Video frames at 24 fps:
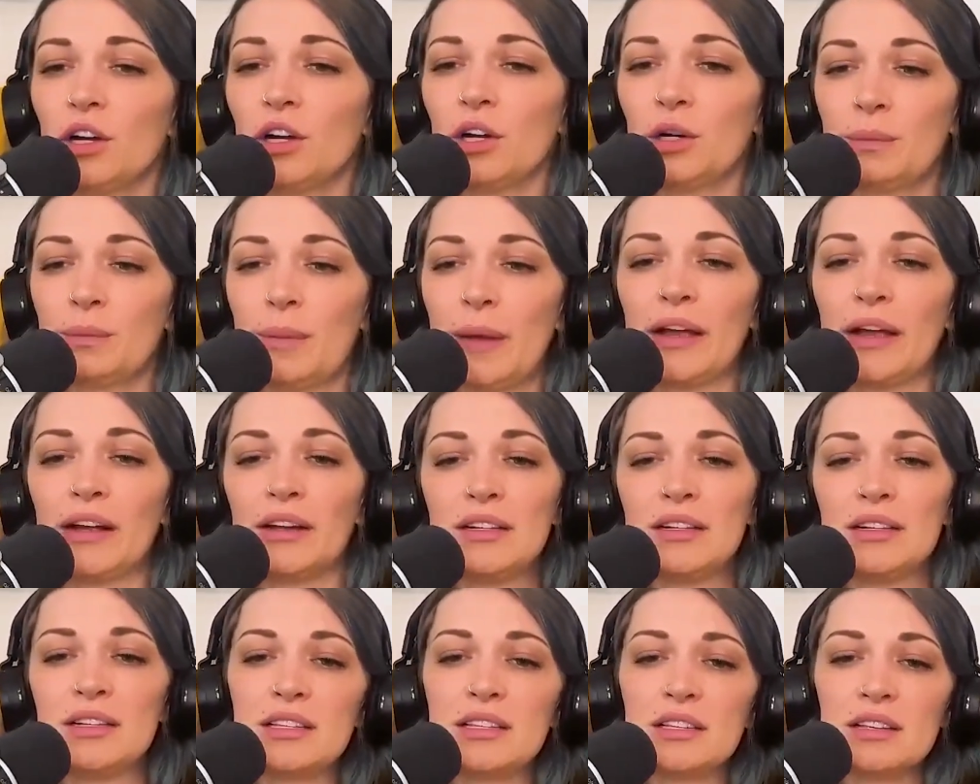Her
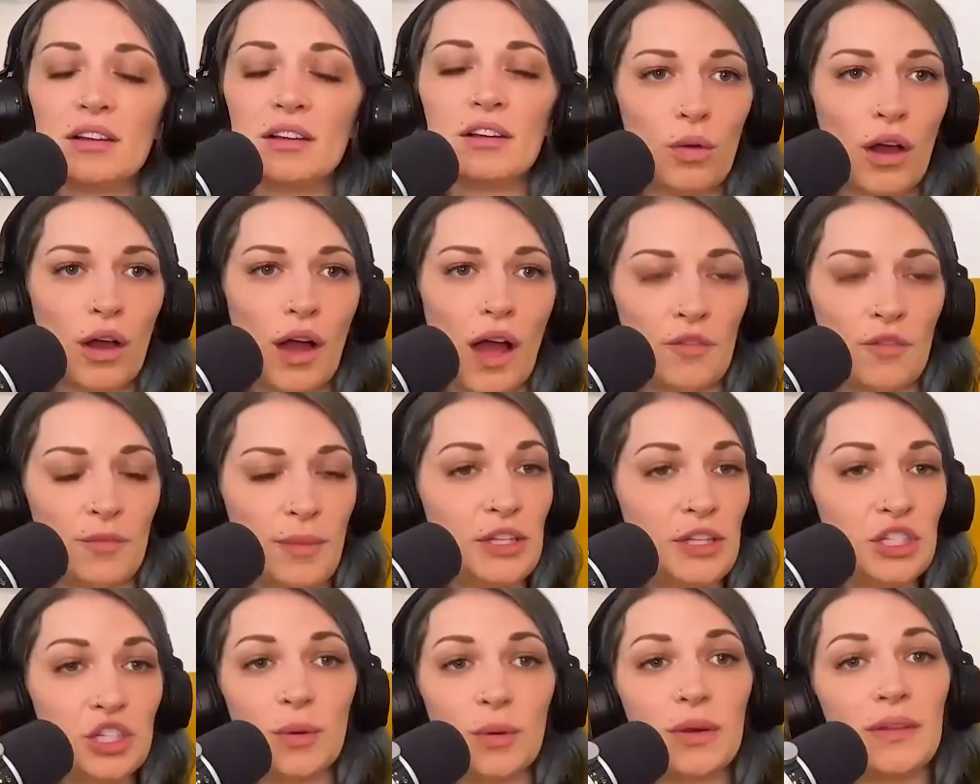parents have
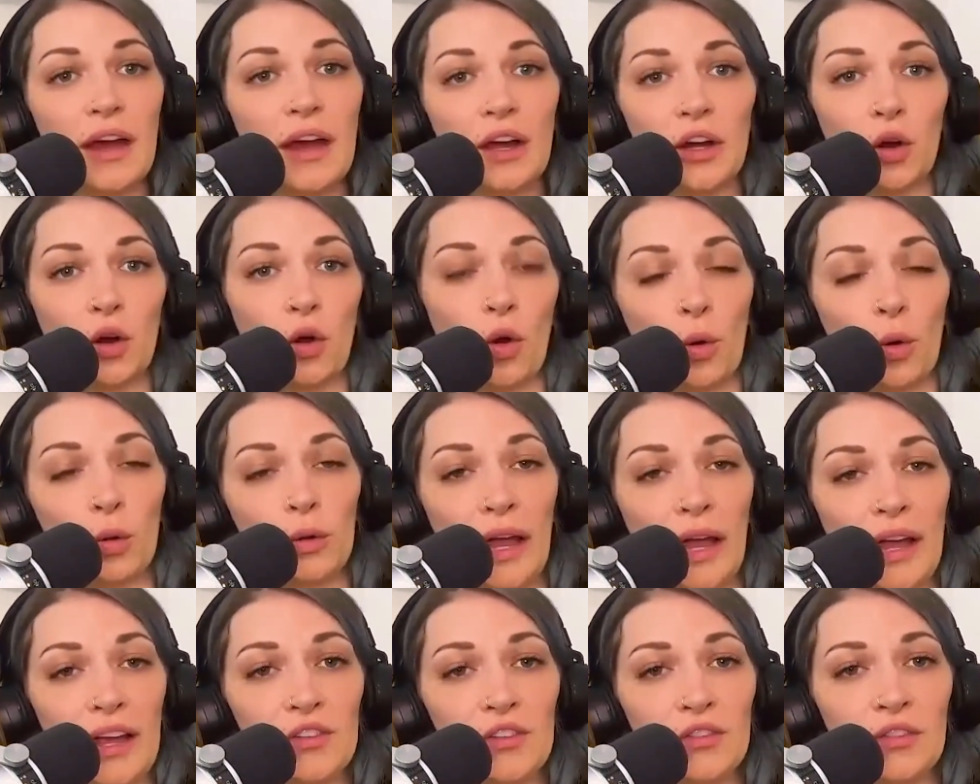been doing that her
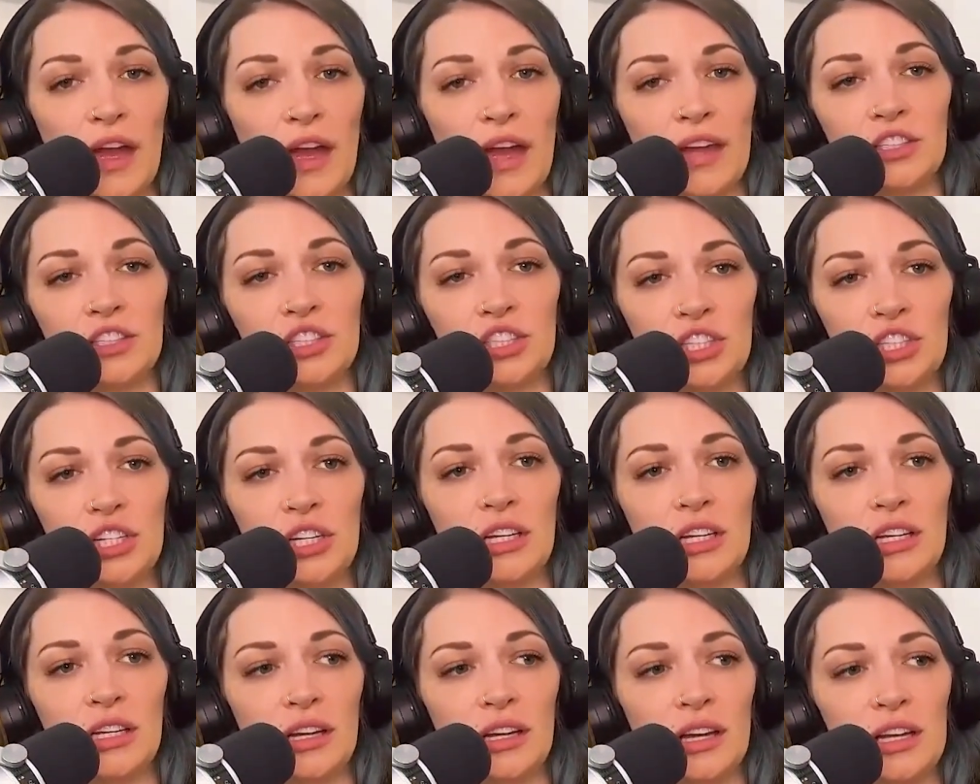whole life and
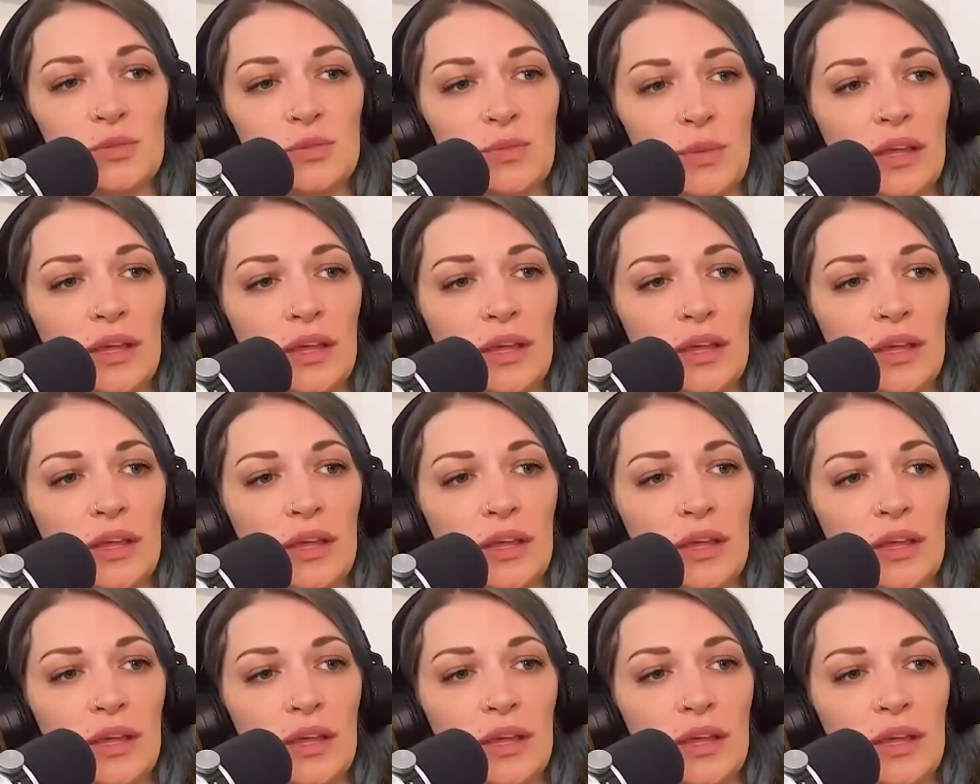she has